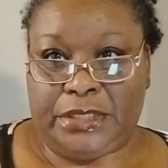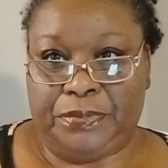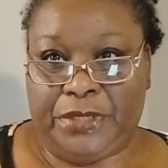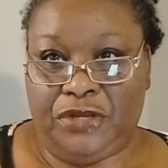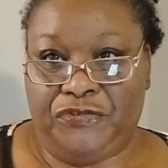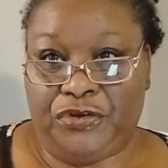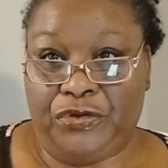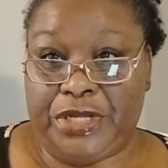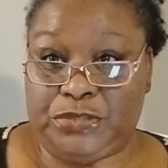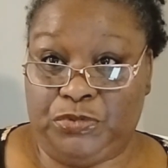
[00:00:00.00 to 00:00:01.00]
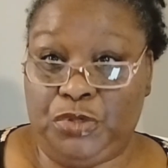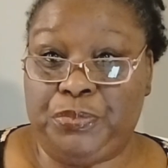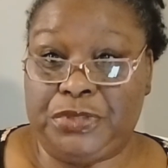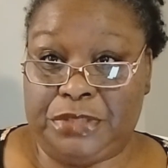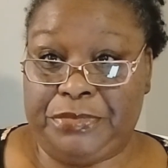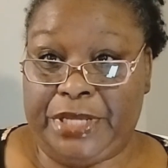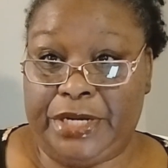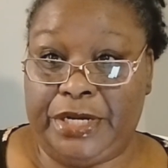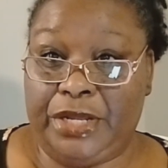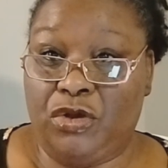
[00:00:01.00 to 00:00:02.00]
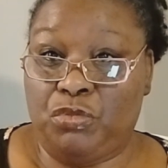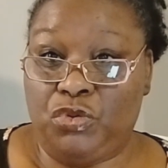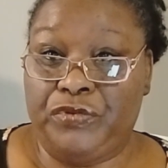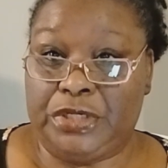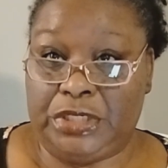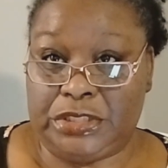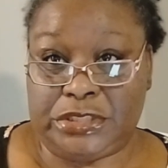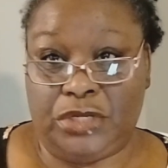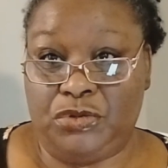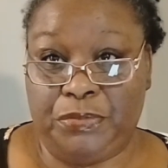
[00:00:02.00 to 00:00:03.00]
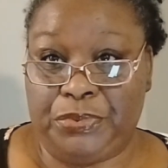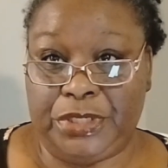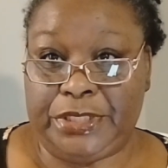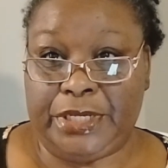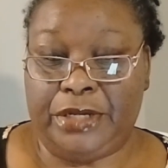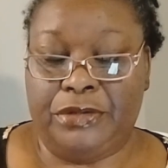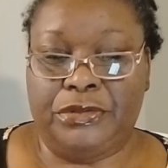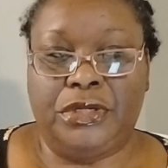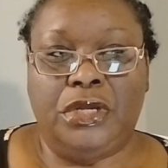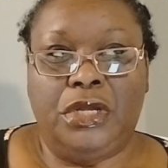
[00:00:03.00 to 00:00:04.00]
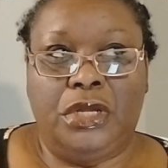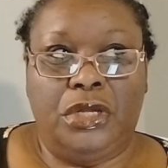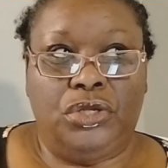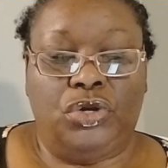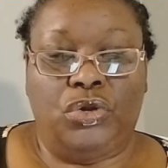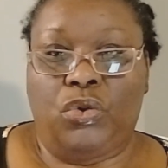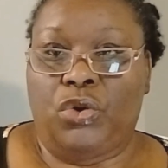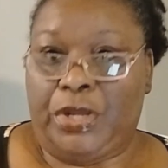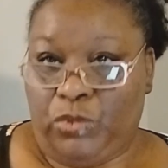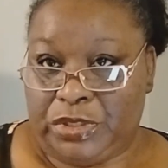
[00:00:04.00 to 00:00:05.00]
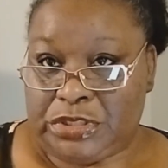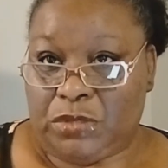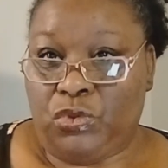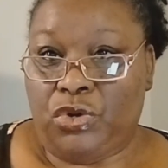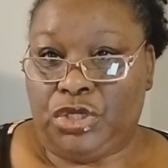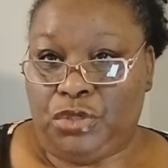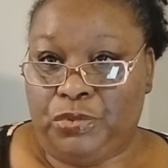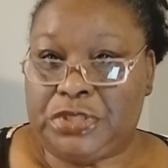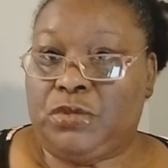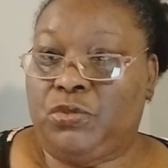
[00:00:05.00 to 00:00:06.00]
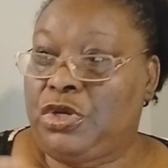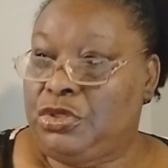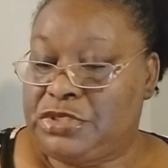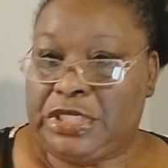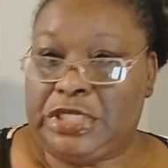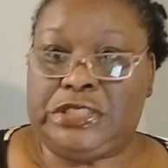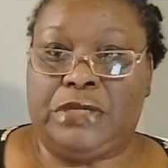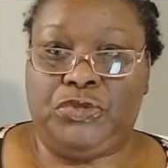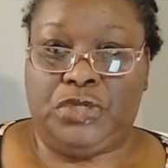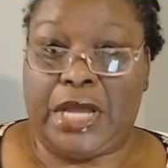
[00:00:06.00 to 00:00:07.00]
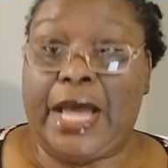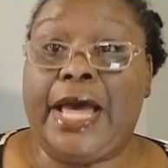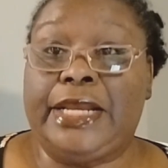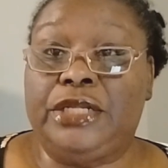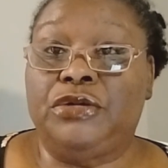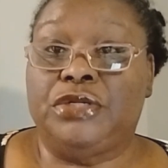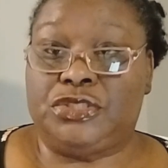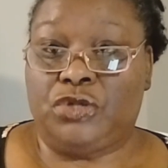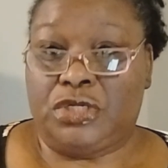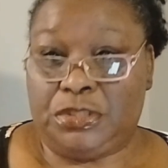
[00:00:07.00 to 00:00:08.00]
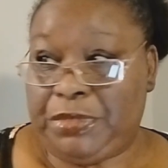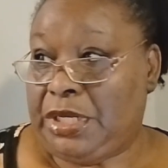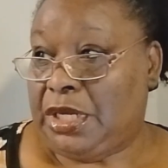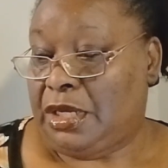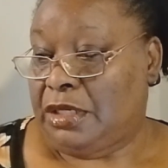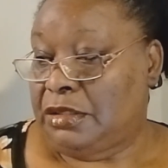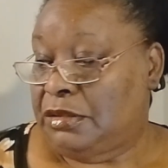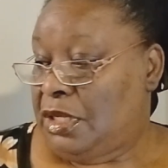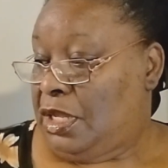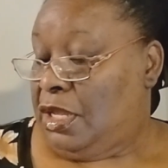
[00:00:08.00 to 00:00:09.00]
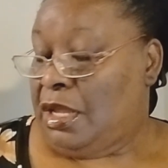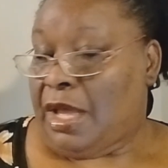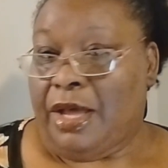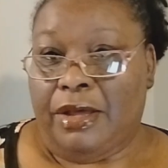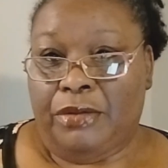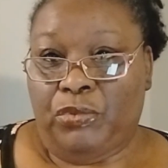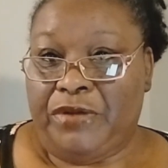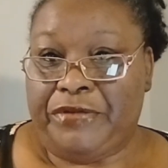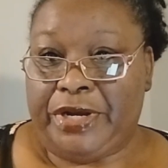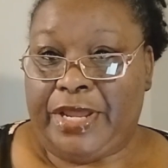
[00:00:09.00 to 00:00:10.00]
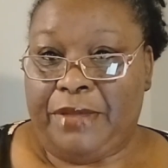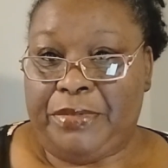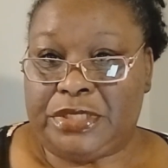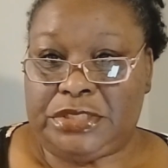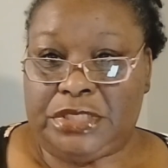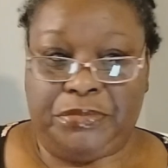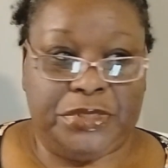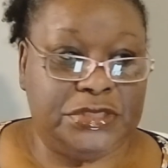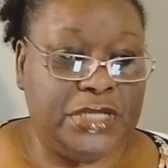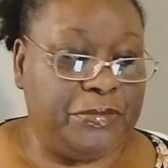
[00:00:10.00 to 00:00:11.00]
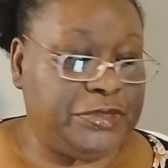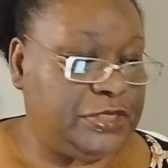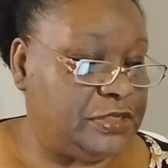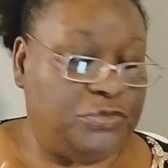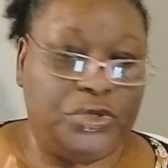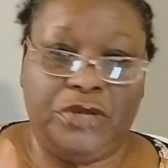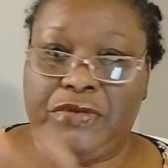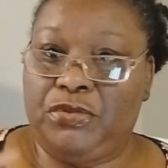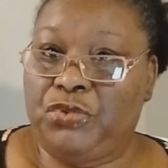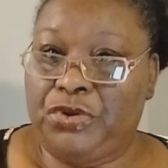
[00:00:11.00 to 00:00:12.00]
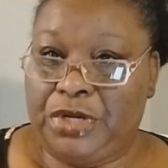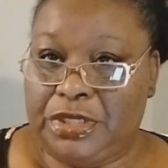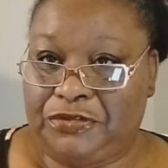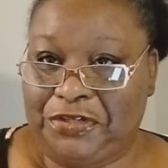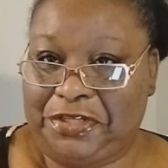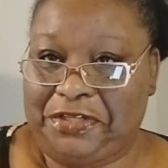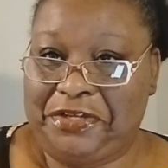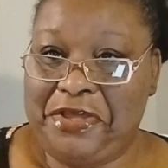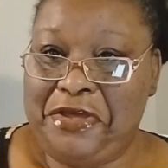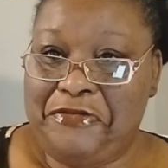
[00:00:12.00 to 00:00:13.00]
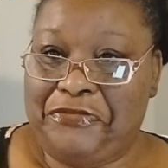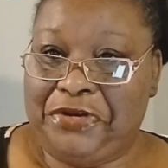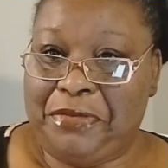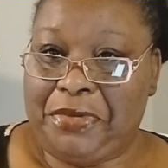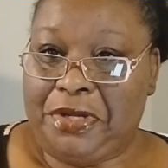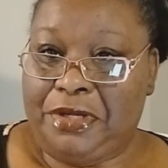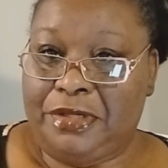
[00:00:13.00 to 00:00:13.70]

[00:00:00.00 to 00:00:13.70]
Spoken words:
like to play you for crazy, when you put something down and they go move it and they say you didn't put it there, you know, or they went somewhere, you went somewhere, you said something. I literally start to be, whatever the name is, stigmatism, whatever that word is, for them,